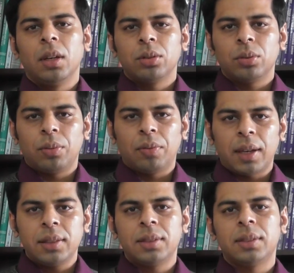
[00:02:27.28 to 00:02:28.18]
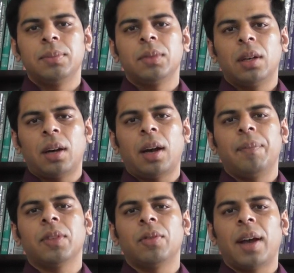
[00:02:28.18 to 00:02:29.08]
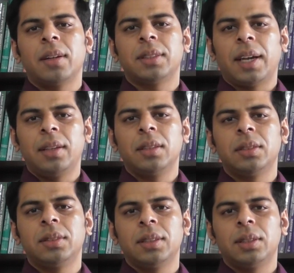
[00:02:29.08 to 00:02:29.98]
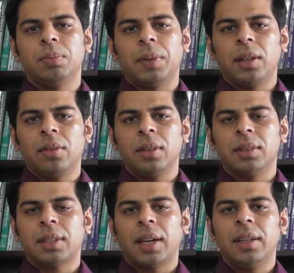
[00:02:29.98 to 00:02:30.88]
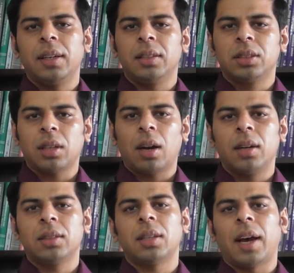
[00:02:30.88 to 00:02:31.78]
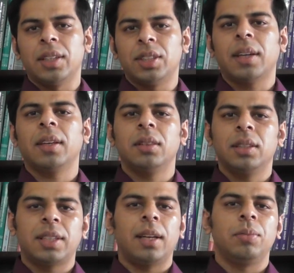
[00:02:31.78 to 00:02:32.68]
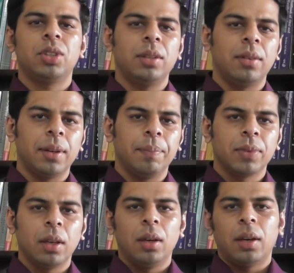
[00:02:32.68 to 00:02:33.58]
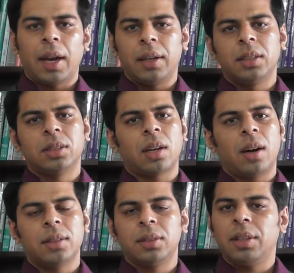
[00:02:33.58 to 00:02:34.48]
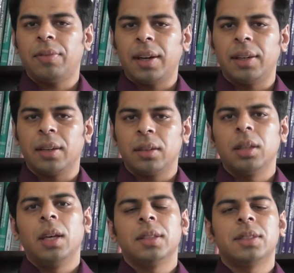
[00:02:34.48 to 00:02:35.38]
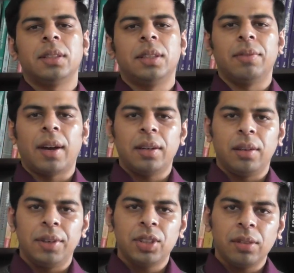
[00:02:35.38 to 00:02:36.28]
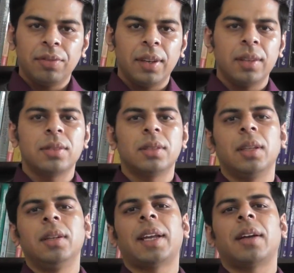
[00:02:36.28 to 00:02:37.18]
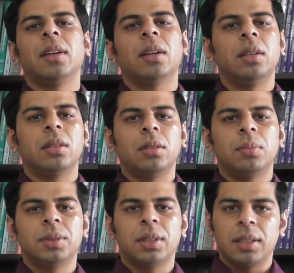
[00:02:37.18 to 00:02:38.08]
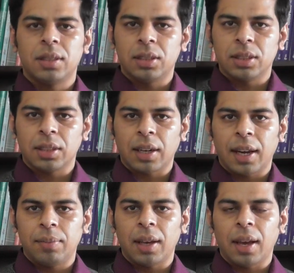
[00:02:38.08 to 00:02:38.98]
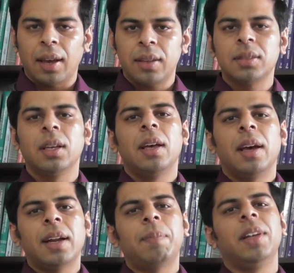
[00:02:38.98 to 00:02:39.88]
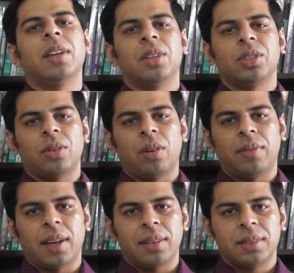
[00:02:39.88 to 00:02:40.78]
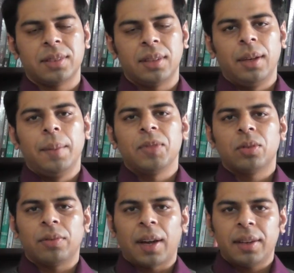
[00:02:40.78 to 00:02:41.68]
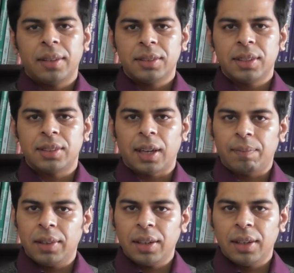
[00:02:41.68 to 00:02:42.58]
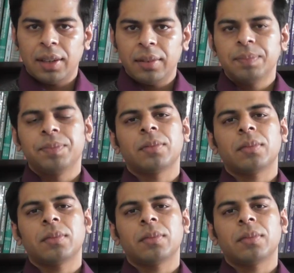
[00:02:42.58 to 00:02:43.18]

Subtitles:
So once the virus enters this particular site, it starts hijacking the cell machinery and it starts dividing. This division phase in technical terms is described as replication of virus. So virus is replicating